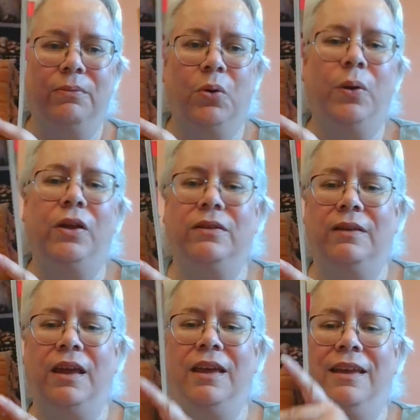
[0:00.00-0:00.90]
quilt?
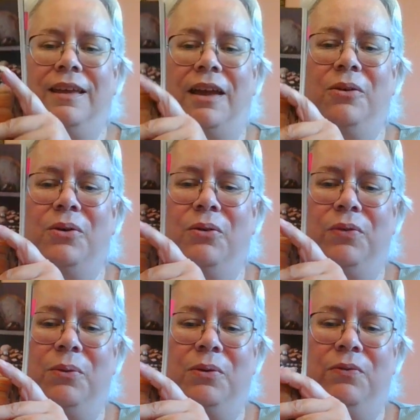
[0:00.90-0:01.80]
I don't know
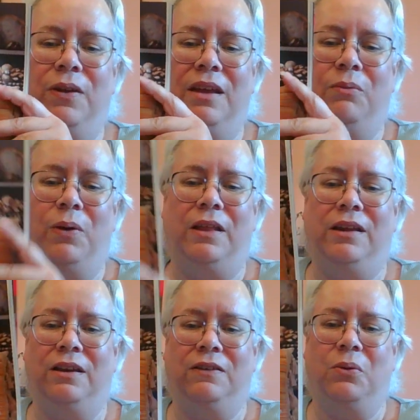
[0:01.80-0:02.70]
if you would fit it well
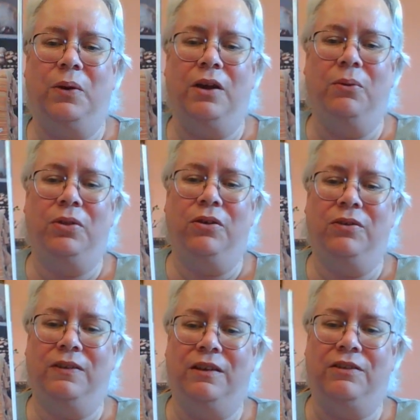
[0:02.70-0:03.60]
in a square with your
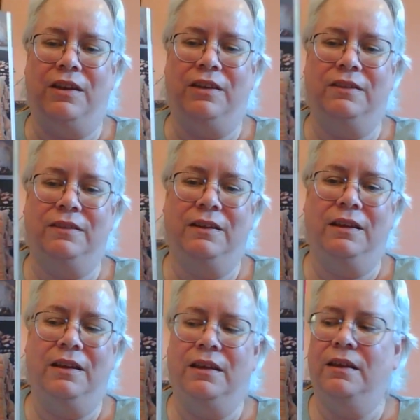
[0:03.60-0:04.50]
seashells,
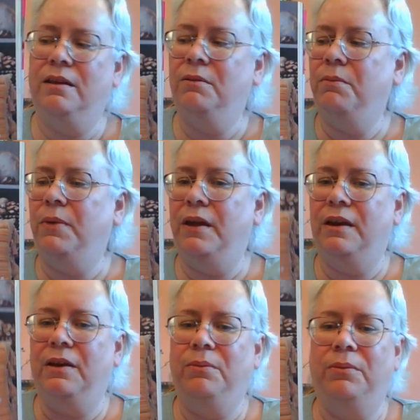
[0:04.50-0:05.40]

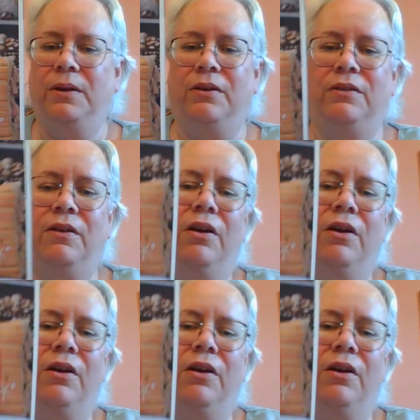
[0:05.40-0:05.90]
but here's